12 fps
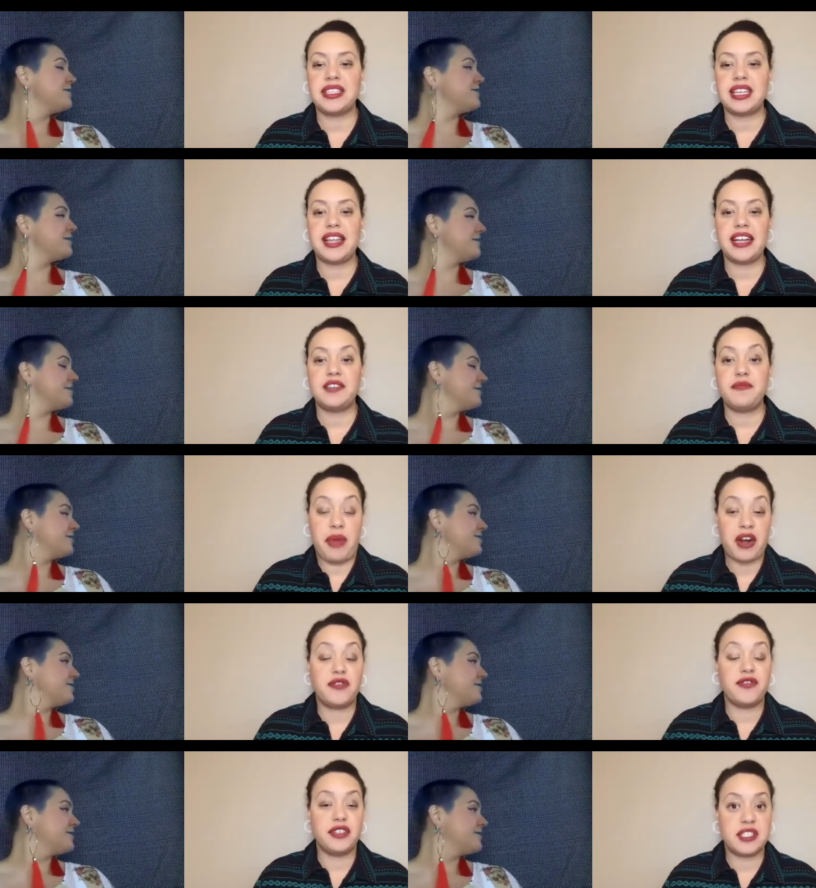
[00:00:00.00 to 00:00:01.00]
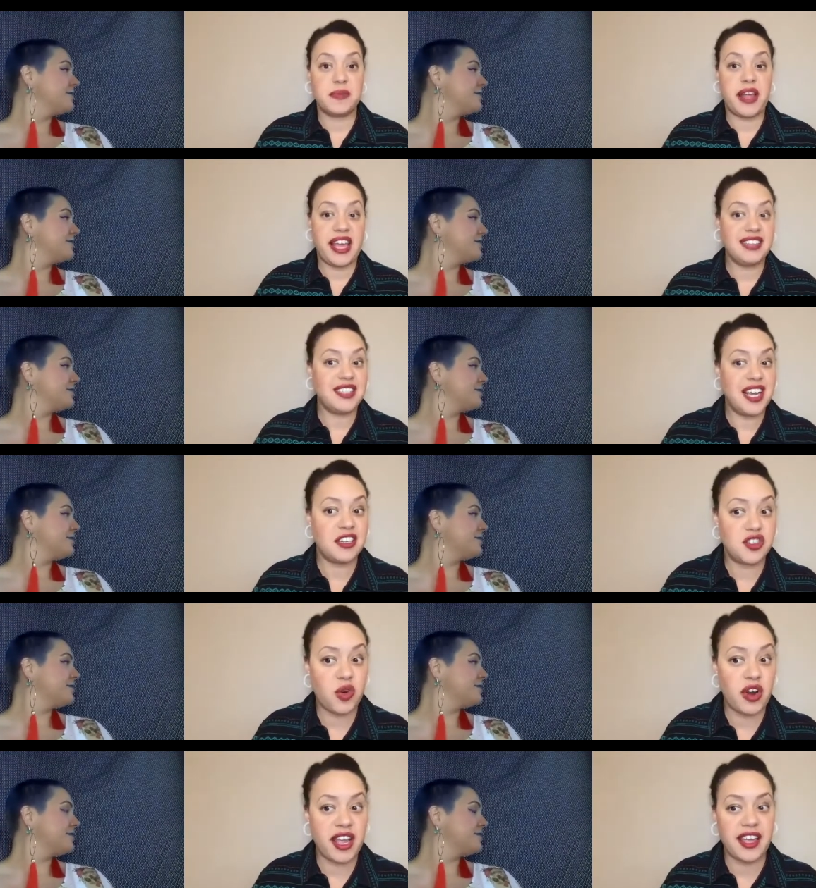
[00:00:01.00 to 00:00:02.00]
Speaker 1: collect better for displaying
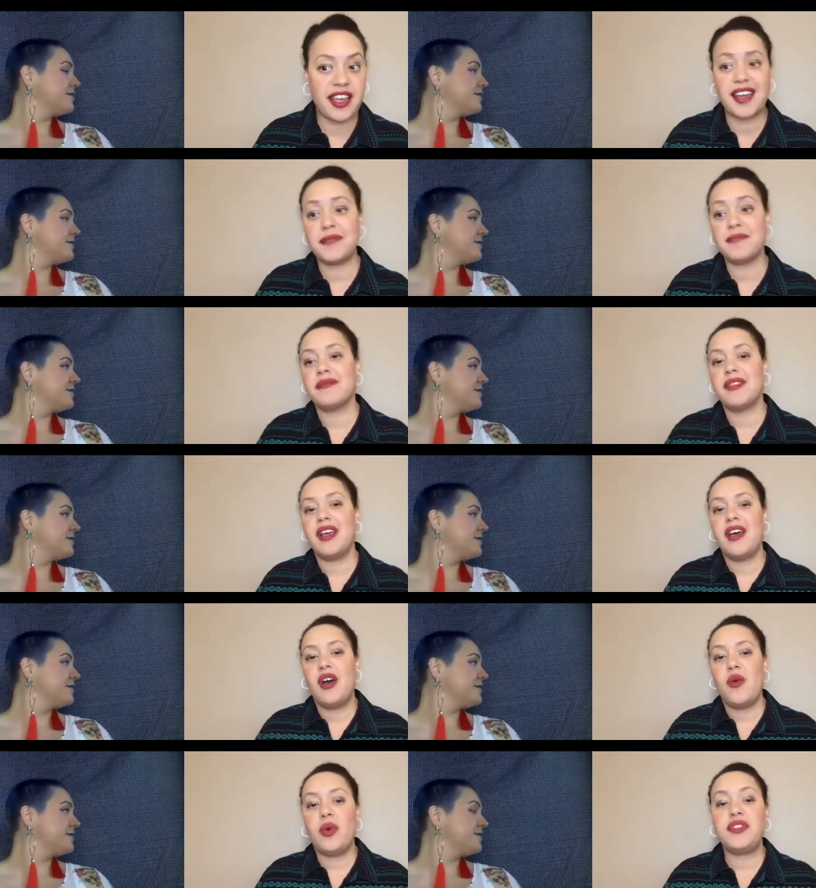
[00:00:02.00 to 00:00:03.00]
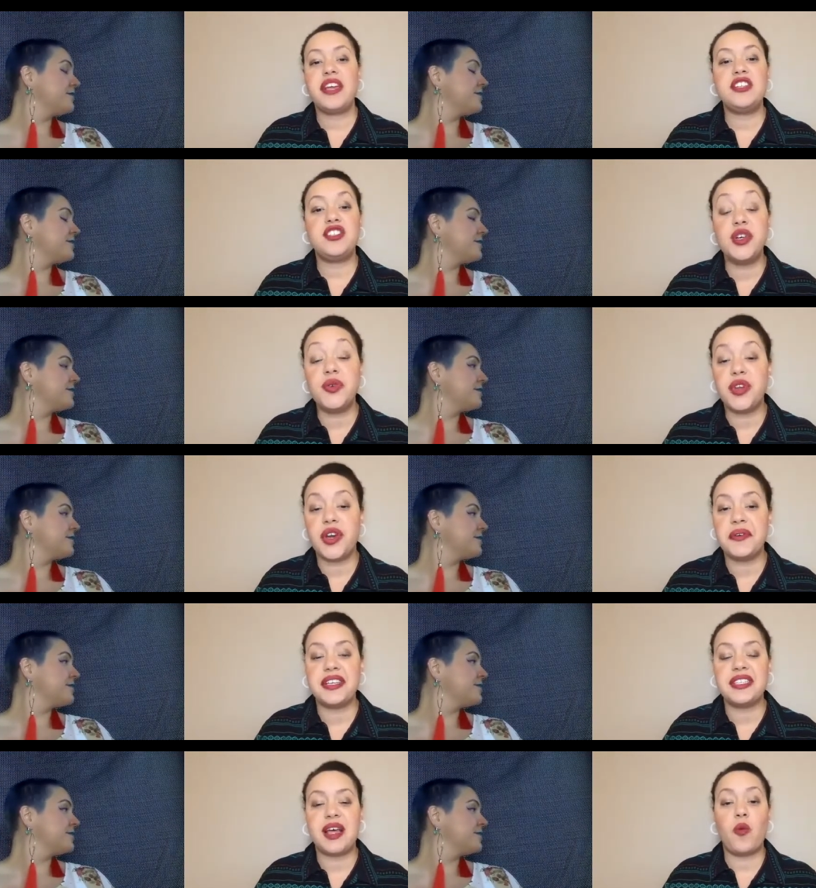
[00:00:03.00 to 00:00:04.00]
territory again. What they do note
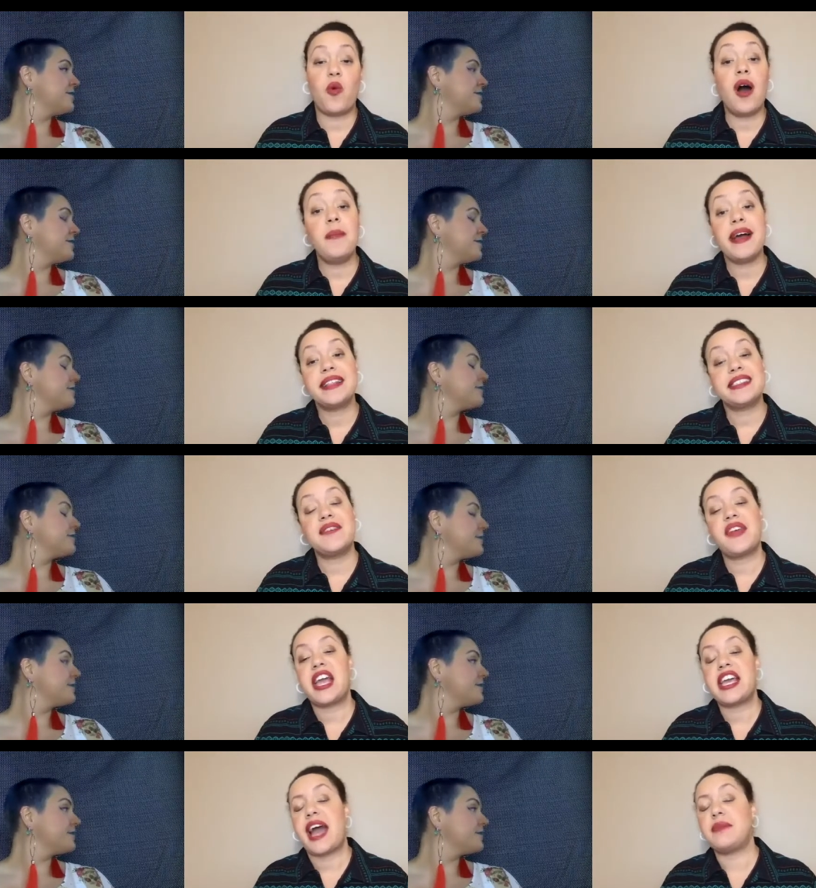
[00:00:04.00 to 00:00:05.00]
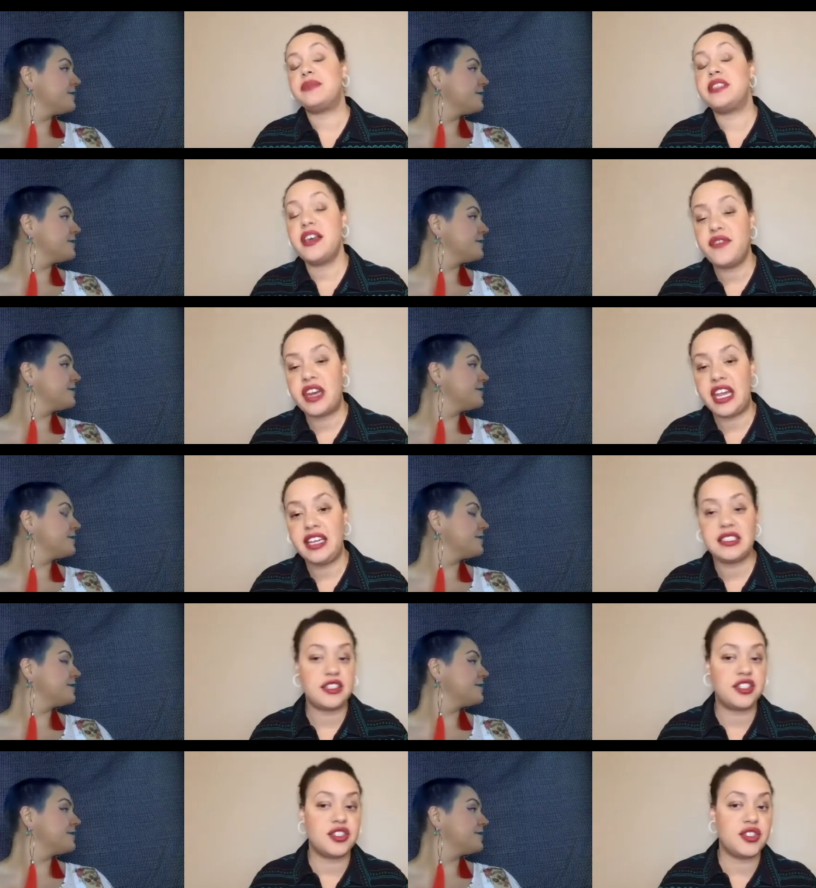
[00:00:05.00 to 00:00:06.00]
is that wombats living in captivity,
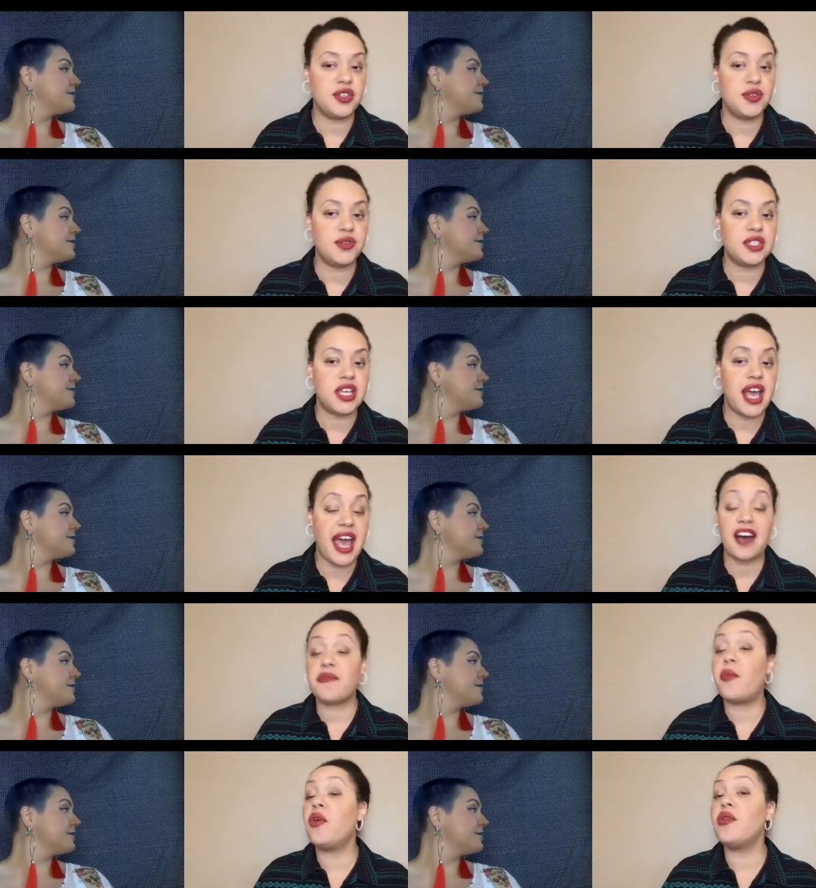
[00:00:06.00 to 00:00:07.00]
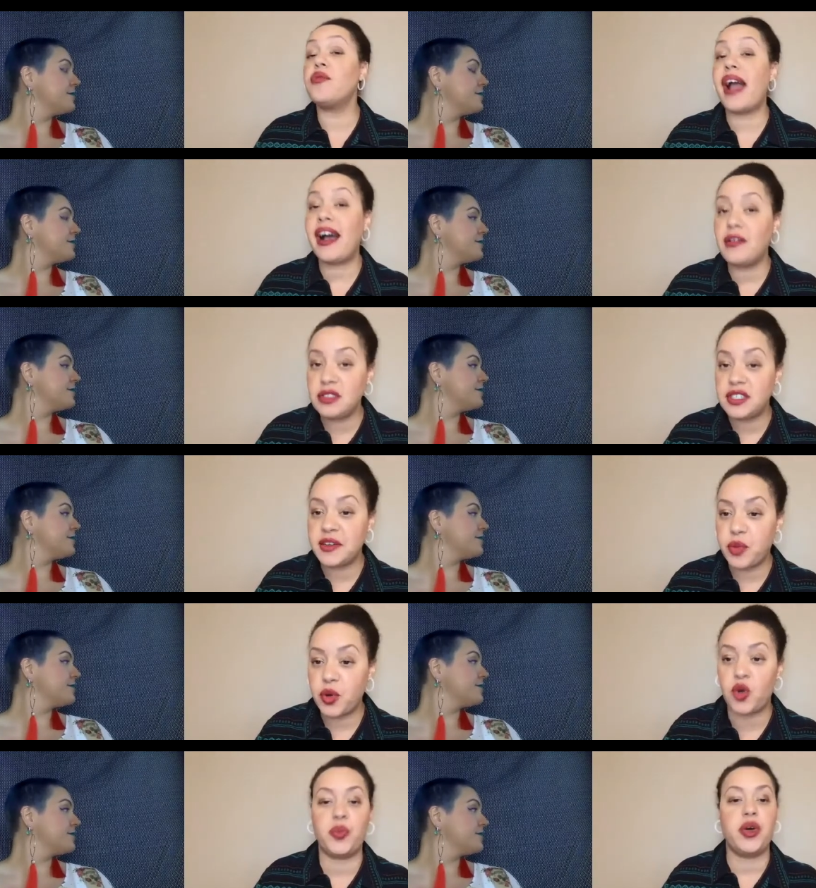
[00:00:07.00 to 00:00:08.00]
such as zoos, have more rounded
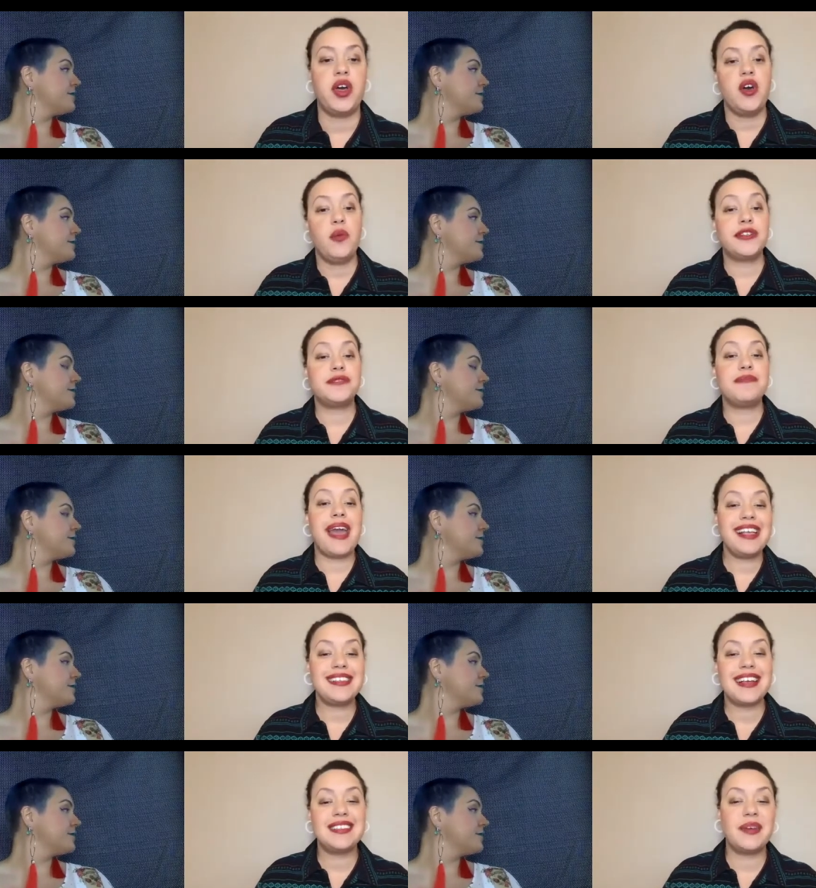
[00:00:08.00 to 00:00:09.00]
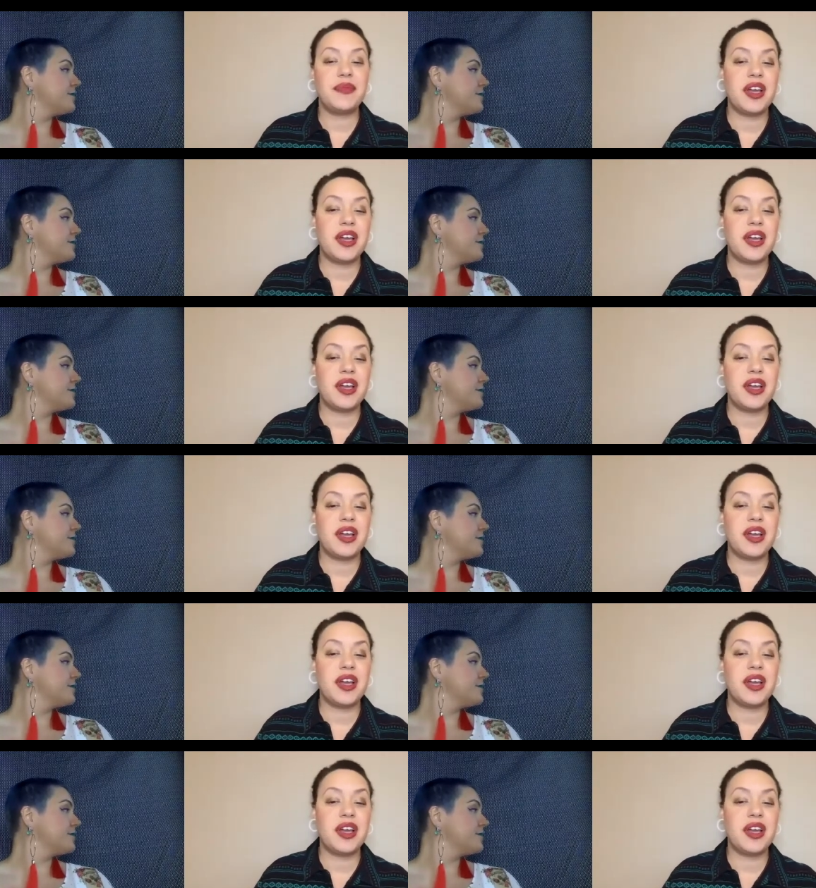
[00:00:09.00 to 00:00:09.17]
poop, which may say something